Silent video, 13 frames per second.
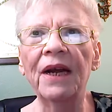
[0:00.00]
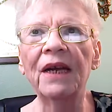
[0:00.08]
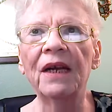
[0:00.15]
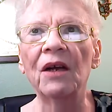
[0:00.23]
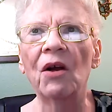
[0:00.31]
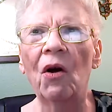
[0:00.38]
He
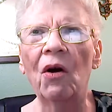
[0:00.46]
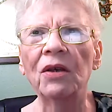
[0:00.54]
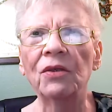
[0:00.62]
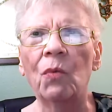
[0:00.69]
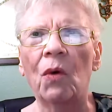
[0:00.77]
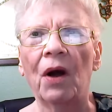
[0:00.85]
can
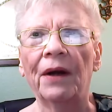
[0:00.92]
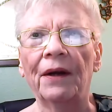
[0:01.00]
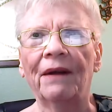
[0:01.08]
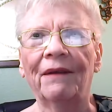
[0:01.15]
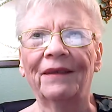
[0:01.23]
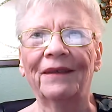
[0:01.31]
cause
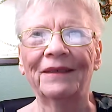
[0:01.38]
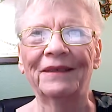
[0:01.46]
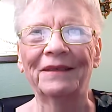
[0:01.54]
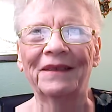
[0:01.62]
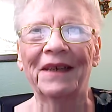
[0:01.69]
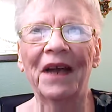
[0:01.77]
one.
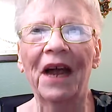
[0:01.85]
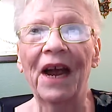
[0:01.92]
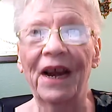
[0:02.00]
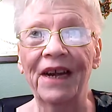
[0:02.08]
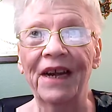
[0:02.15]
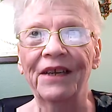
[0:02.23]

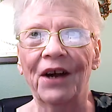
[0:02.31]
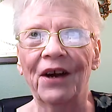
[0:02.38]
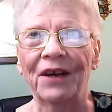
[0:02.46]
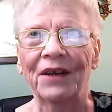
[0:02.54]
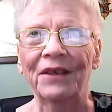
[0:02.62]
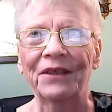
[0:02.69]
And he
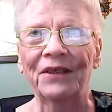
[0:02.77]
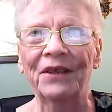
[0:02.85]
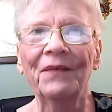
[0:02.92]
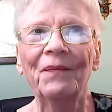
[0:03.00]
does.